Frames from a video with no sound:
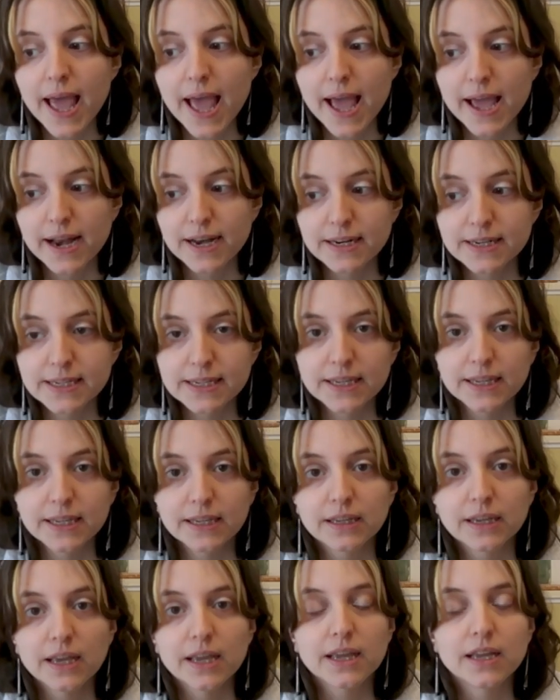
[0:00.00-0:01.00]

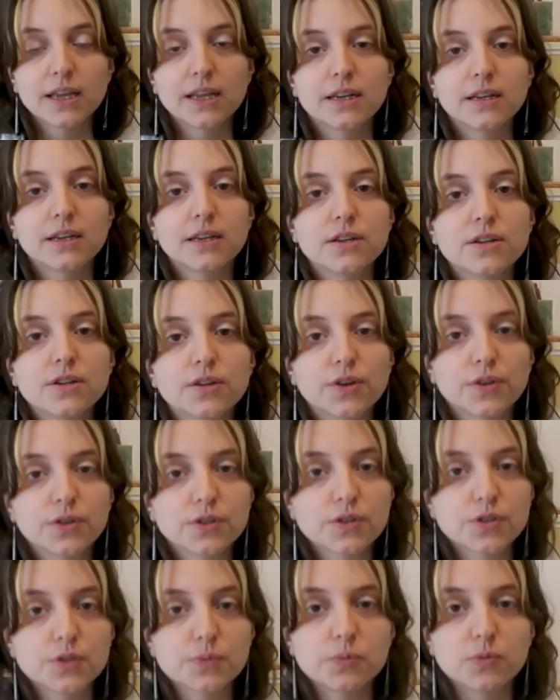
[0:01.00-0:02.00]
editing and going
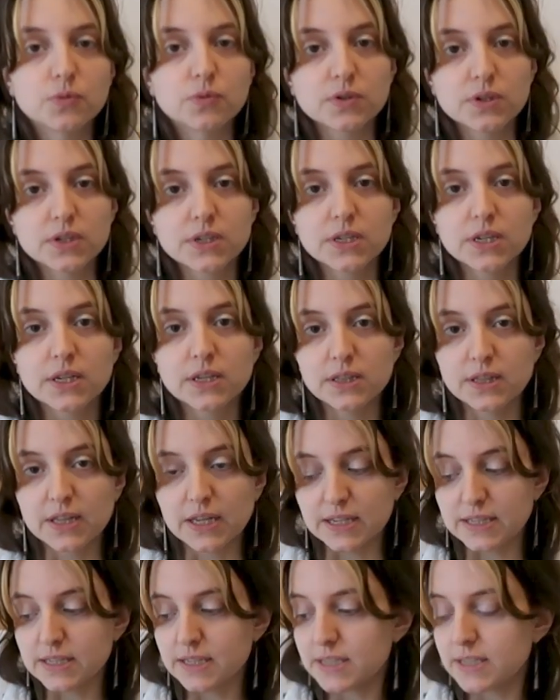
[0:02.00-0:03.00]
to sports.
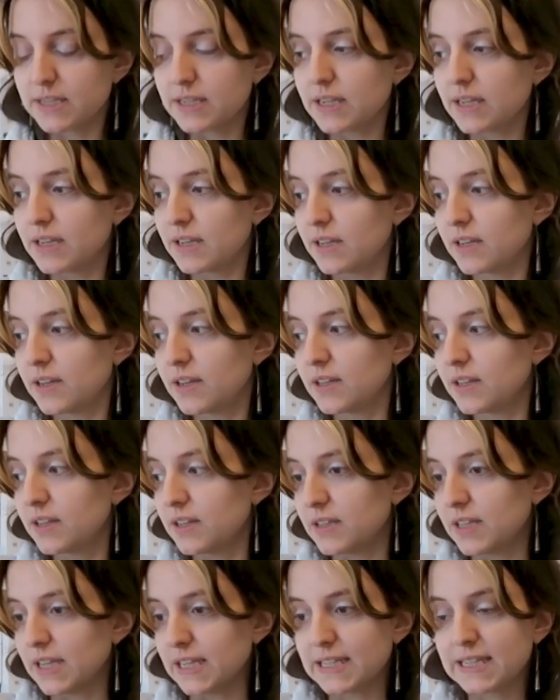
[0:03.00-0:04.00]
That's
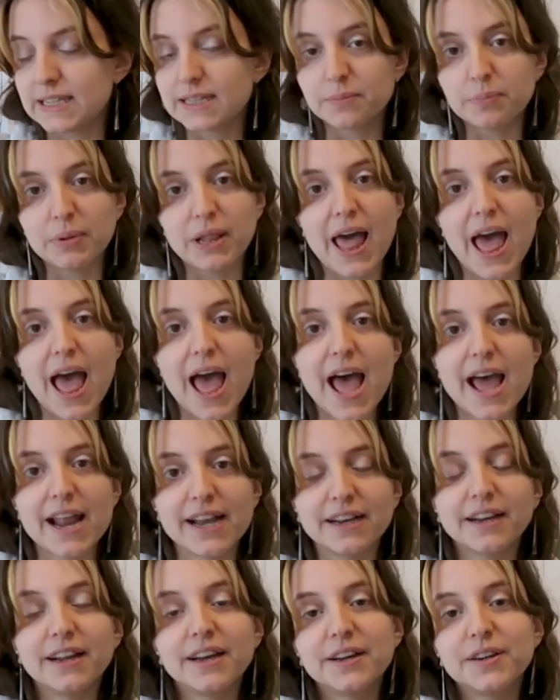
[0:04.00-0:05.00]
the
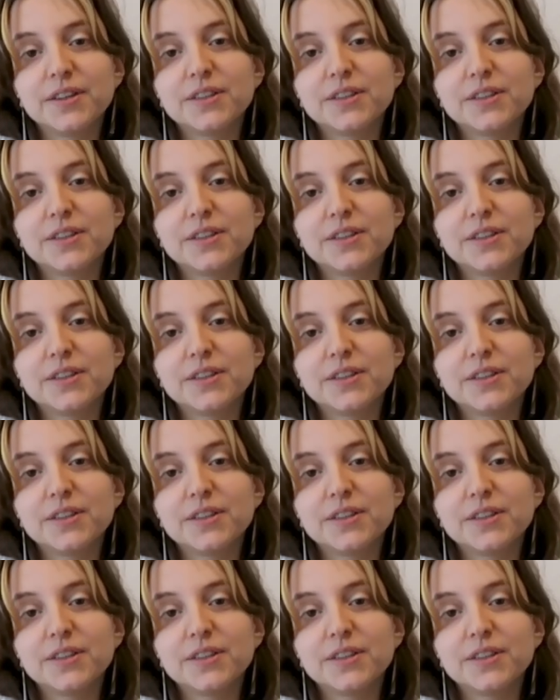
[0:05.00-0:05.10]
plan.